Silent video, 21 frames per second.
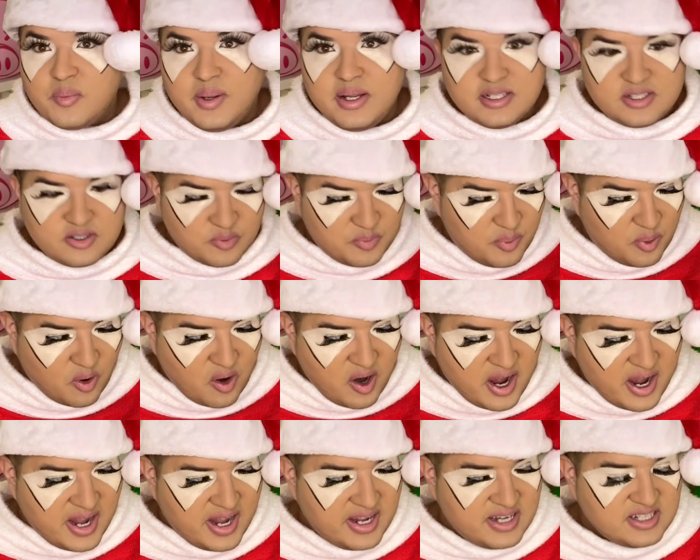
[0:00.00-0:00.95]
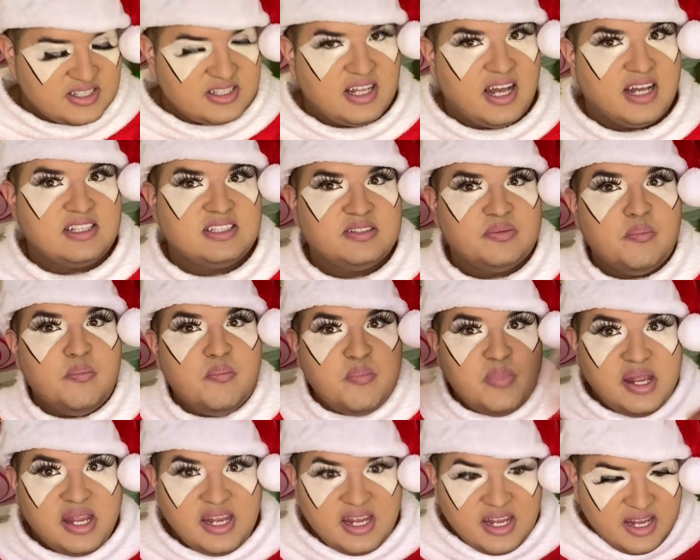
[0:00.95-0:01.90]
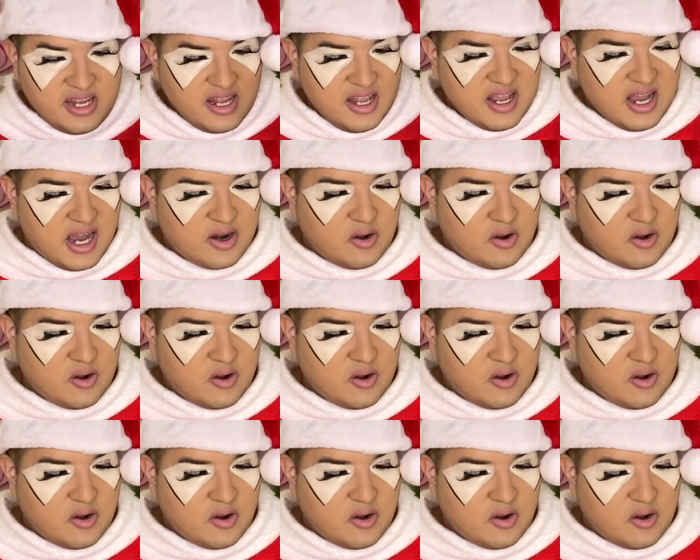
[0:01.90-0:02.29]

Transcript: be surprised, that's me.